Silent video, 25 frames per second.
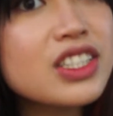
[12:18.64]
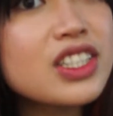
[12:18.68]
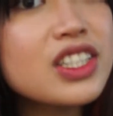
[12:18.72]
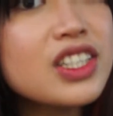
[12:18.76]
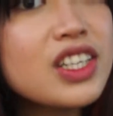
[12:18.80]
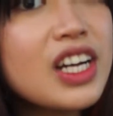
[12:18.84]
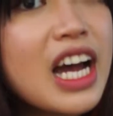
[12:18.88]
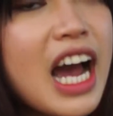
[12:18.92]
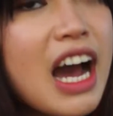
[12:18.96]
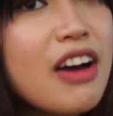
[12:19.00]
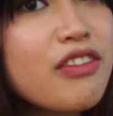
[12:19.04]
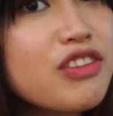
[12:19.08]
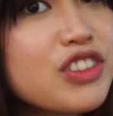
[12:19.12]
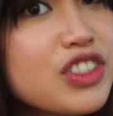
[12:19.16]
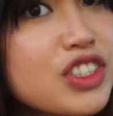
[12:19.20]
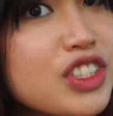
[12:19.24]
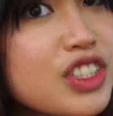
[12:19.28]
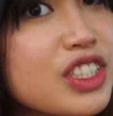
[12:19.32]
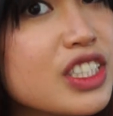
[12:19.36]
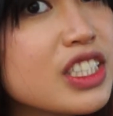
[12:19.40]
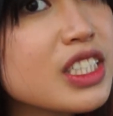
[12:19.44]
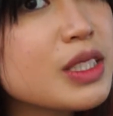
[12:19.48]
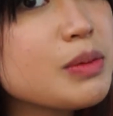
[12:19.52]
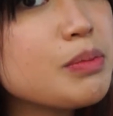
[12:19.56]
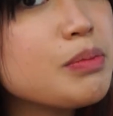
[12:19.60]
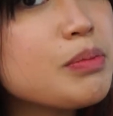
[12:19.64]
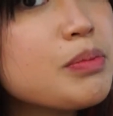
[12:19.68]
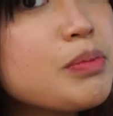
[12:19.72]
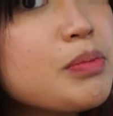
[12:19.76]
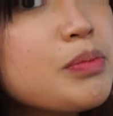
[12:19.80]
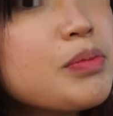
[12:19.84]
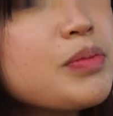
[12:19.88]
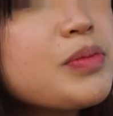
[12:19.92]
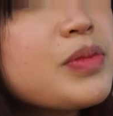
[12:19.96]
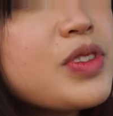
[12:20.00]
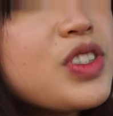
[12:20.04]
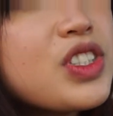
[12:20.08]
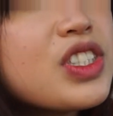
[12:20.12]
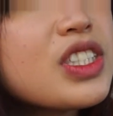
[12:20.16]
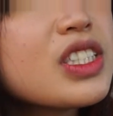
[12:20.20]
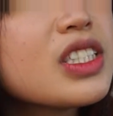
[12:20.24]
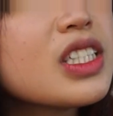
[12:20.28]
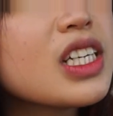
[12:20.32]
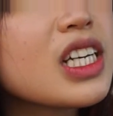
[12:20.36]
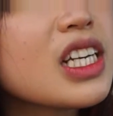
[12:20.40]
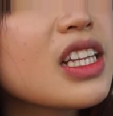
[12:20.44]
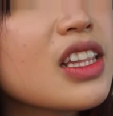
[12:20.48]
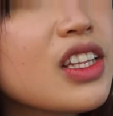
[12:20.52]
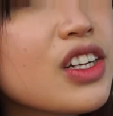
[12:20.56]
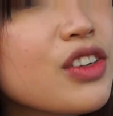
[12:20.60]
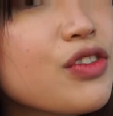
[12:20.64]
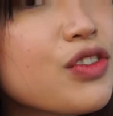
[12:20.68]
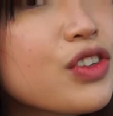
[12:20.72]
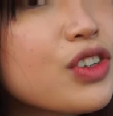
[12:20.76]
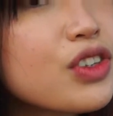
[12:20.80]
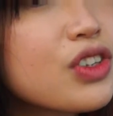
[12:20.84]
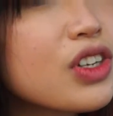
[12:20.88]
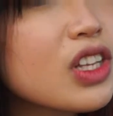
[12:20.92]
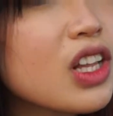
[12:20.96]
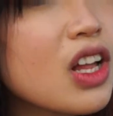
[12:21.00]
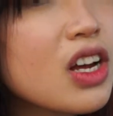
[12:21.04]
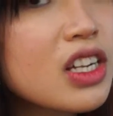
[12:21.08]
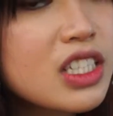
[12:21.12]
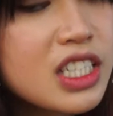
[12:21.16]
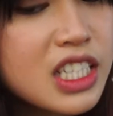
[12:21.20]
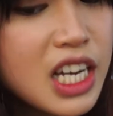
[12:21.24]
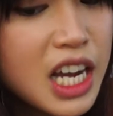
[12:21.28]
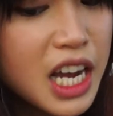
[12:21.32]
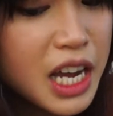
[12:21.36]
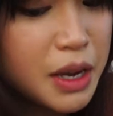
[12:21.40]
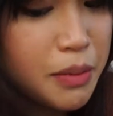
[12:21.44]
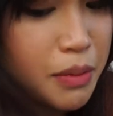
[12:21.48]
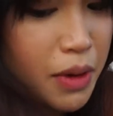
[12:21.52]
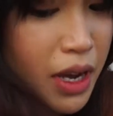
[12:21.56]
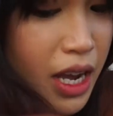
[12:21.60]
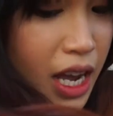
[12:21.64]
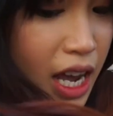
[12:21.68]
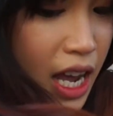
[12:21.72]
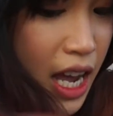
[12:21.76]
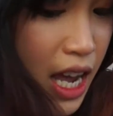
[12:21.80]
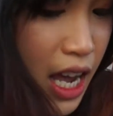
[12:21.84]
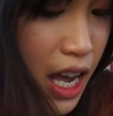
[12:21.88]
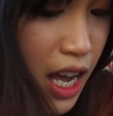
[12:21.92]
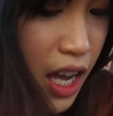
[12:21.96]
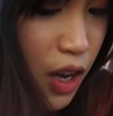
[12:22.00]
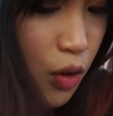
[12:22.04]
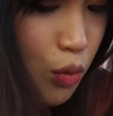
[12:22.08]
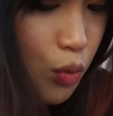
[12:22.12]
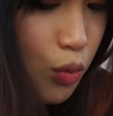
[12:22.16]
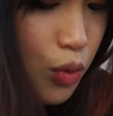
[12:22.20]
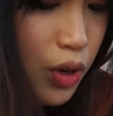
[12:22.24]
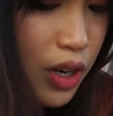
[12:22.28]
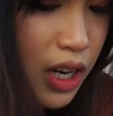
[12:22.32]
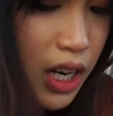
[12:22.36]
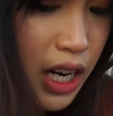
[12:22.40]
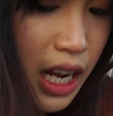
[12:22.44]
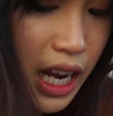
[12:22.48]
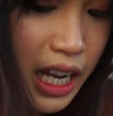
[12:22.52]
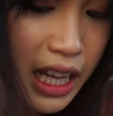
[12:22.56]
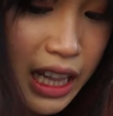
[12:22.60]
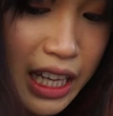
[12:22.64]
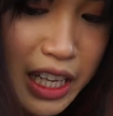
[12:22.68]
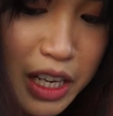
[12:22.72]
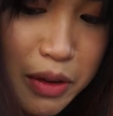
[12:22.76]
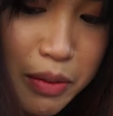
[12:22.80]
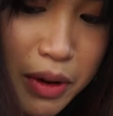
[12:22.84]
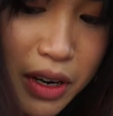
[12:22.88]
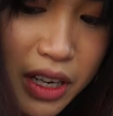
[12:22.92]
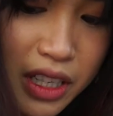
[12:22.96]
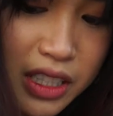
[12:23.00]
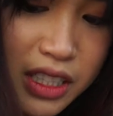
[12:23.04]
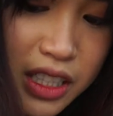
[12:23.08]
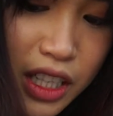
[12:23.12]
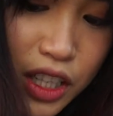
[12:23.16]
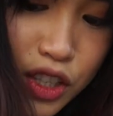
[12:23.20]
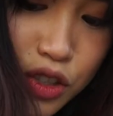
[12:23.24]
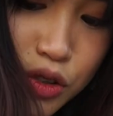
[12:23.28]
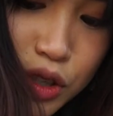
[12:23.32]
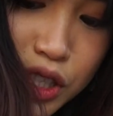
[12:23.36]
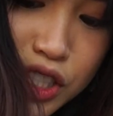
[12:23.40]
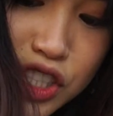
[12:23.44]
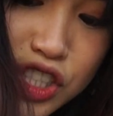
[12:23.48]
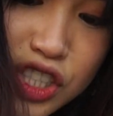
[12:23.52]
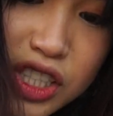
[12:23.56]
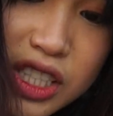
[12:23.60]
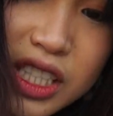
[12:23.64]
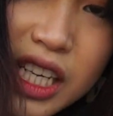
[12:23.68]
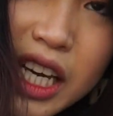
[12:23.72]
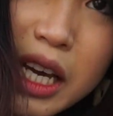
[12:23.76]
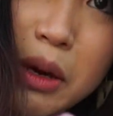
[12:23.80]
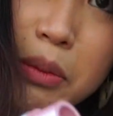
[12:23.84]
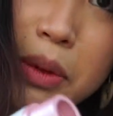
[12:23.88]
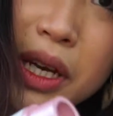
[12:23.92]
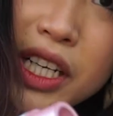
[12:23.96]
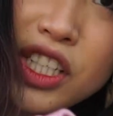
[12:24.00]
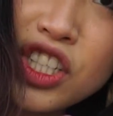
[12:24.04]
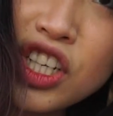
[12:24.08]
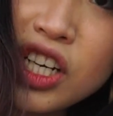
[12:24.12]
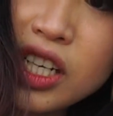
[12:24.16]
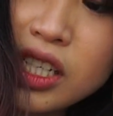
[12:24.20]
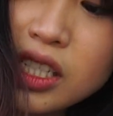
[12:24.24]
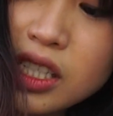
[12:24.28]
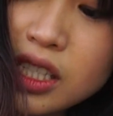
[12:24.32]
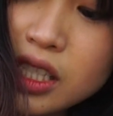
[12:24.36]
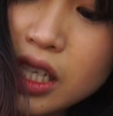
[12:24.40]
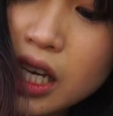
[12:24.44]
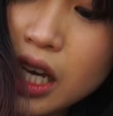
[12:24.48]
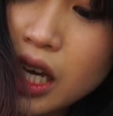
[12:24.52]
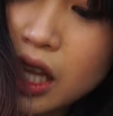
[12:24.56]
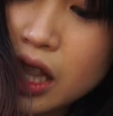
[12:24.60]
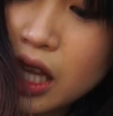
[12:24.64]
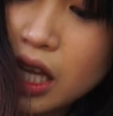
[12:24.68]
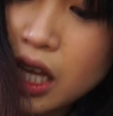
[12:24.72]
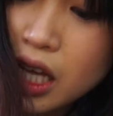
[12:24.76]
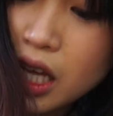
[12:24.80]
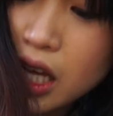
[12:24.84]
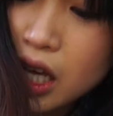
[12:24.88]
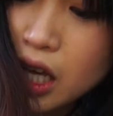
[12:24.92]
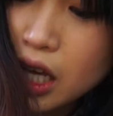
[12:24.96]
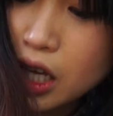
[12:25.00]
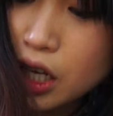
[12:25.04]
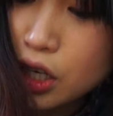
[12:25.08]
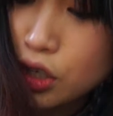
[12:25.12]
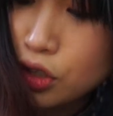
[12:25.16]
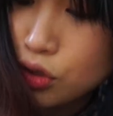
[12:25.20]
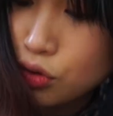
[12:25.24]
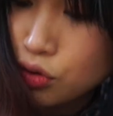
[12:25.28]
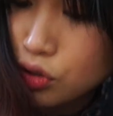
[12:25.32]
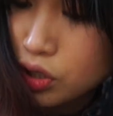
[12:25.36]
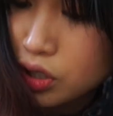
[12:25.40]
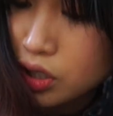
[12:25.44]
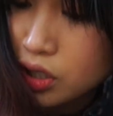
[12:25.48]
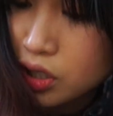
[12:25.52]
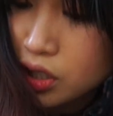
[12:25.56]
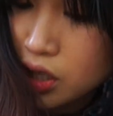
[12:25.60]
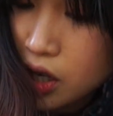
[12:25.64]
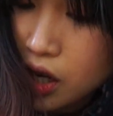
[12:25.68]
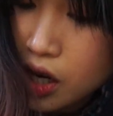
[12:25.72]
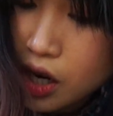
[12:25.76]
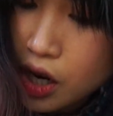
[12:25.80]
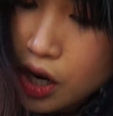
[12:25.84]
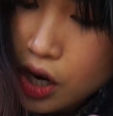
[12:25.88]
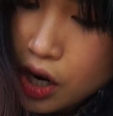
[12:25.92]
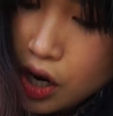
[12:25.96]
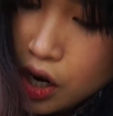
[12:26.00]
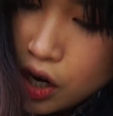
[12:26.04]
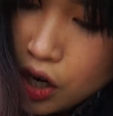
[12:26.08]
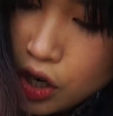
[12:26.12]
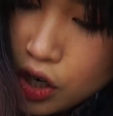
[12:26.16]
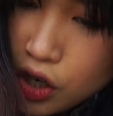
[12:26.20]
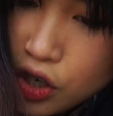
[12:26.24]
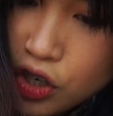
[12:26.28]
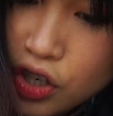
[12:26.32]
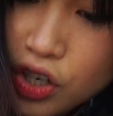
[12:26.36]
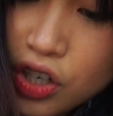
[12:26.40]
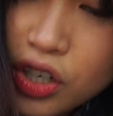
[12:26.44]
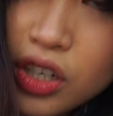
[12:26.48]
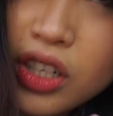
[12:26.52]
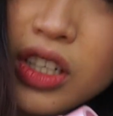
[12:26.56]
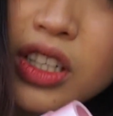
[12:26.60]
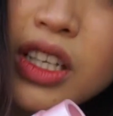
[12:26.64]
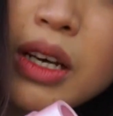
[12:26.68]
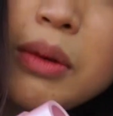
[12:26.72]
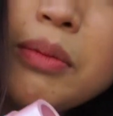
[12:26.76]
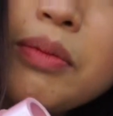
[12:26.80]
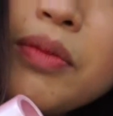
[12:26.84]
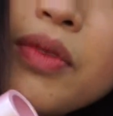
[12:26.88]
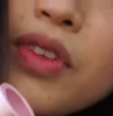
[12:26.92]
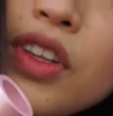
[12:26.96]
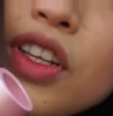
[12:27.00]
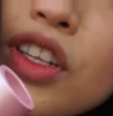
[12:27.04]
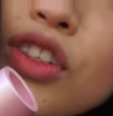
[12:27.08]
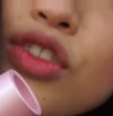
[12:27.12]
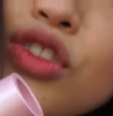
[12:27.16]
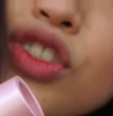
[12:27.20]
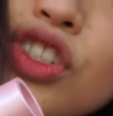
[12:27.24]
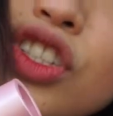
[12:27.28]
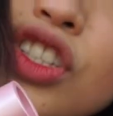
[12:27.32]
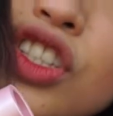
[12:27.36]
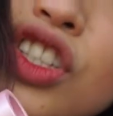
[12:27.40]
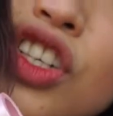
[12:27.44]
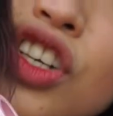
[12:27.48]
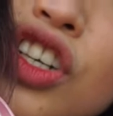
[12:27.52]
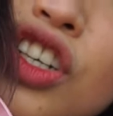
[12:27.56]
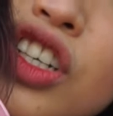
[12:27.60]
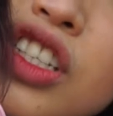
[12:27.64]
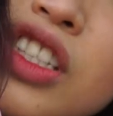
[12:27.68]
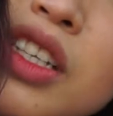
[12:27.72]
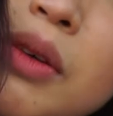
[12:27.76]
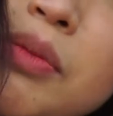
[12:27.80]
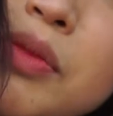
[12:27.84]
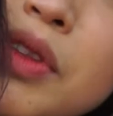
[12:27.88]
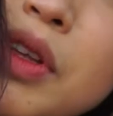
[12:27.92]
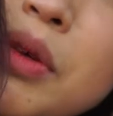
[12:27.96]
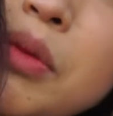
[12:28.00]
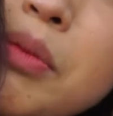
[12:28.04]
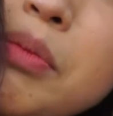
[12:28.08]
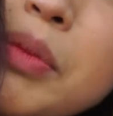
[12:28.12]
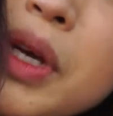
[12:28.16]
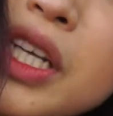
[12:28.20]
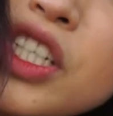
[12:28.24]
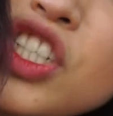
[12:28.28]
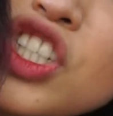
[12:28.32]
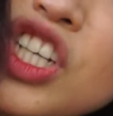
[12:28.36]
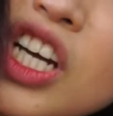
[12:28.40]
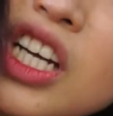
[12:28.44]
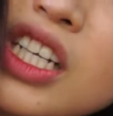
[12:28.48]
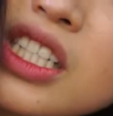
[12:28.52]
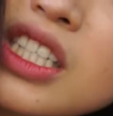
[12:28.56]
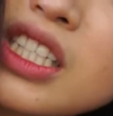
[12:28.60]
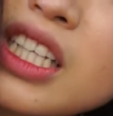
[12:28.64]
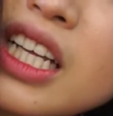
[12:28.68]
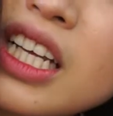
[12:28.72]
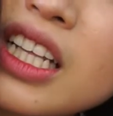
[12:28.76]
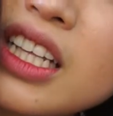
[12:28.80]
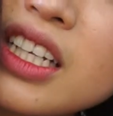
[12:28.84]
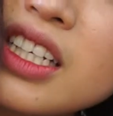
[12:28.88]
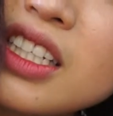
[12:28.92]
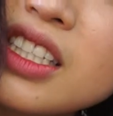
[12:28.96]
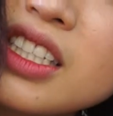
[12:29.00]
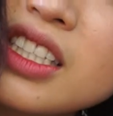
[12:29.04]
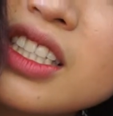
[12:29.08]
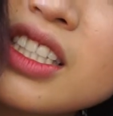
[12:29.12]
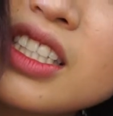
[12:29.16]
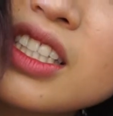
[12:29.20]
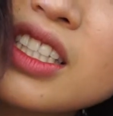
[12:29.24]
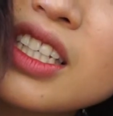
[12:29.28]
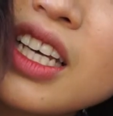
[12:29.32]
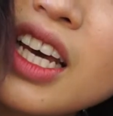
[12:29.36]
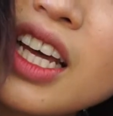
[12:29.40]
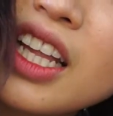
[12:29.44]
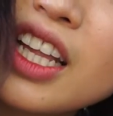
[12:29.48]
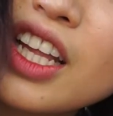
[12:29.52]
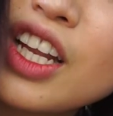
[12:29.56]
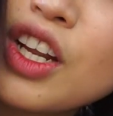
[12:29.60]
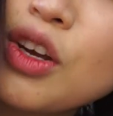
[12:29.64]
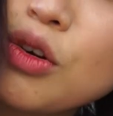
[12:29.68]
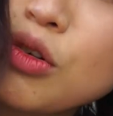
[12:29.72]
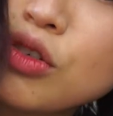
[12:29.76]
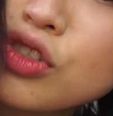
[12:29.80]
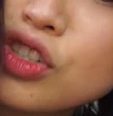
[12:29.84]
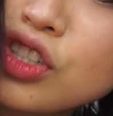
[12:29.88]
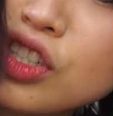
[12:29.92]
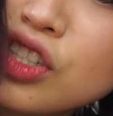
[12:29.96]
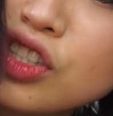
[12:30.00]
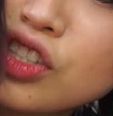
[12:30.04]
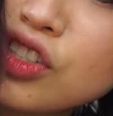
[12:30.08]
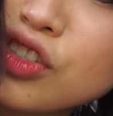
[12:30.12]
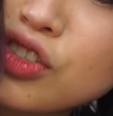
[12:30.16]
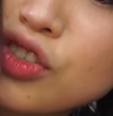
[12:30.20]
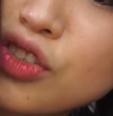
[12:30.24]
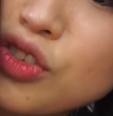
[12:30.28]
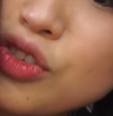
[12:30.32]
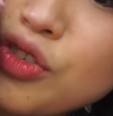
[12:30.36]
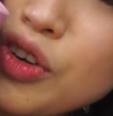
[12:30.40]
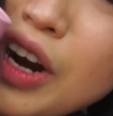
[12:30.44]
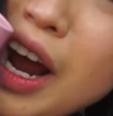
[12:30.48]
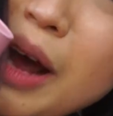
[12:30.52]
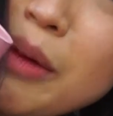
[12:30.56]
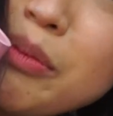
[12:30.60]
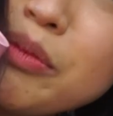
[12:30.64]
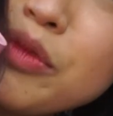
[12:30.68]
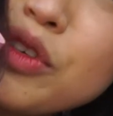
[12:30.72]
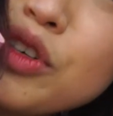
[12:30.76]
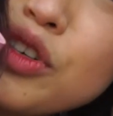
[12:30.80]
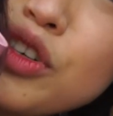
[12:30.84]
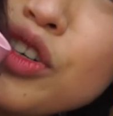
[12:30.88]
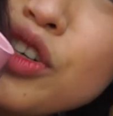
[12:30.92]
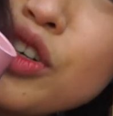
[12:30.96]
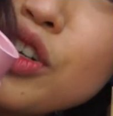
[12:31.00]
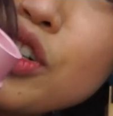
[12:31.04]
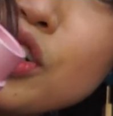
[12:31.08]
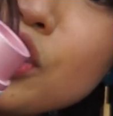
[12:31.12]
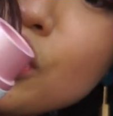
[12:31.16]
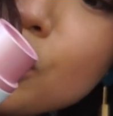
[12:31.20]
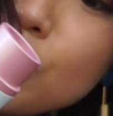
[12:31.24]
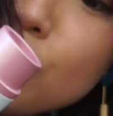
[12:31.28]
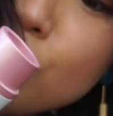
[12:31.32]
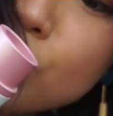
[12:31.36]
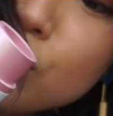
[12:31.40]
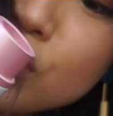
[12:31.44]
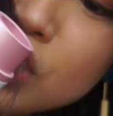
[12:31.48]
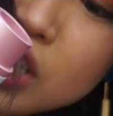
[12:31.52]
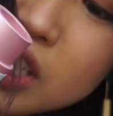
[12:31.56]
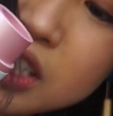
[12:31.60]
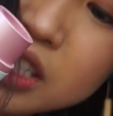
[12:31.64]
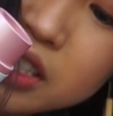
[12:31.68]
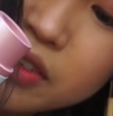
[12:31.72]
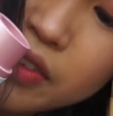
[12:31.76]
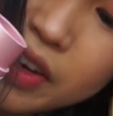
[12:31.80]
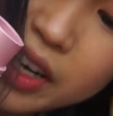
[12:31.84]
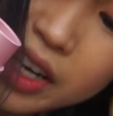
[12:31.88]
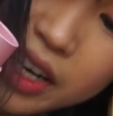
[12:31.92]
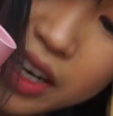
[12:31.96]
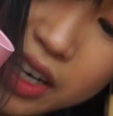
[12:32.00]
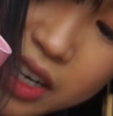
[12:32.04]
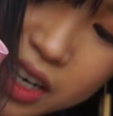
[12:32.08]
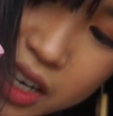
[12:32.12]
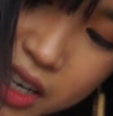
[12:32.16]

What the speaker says: after it's just sitting there for a long time, what I like about it is that you can just take a big chunks and then you just curled up the big chunks like this, and then it will just grab your huge chunks of hair.